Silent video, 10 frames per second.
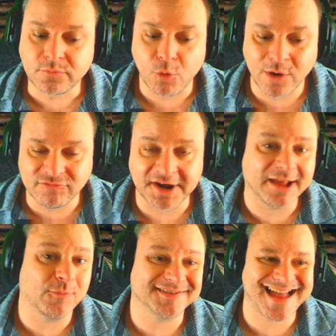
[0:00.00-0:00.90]
We're
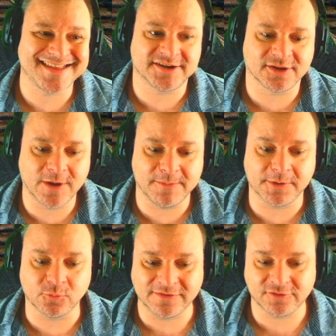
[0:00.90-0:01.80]
running with standard
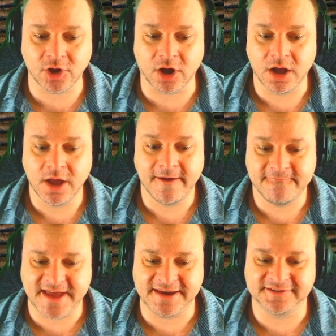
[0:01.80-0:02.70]
equipment. We've got
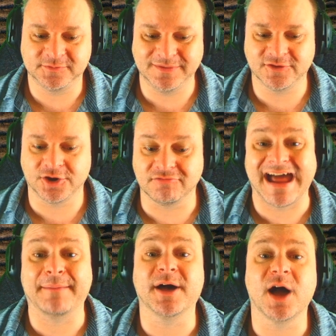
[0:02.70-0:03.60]
vents, we've got a
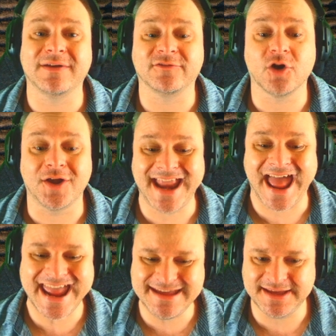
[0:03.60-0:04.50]
rammer, and we've got an
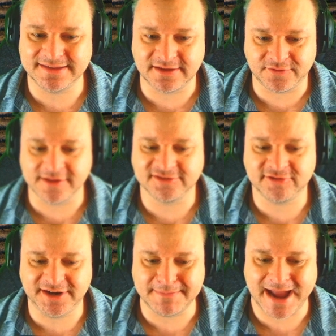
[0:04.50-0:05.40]
aiming device
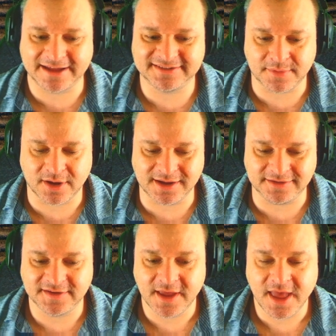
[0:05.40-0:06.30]
trying to
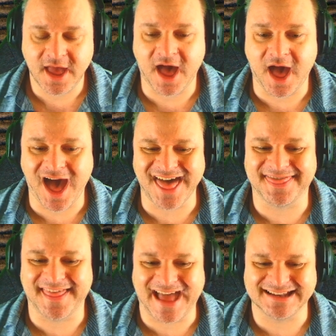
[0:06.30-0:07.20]
maximise
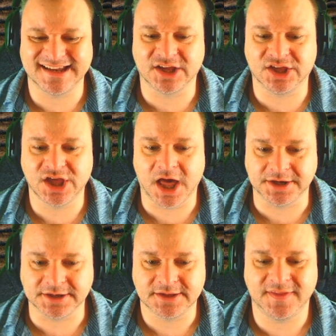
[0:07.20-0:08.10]
that gun.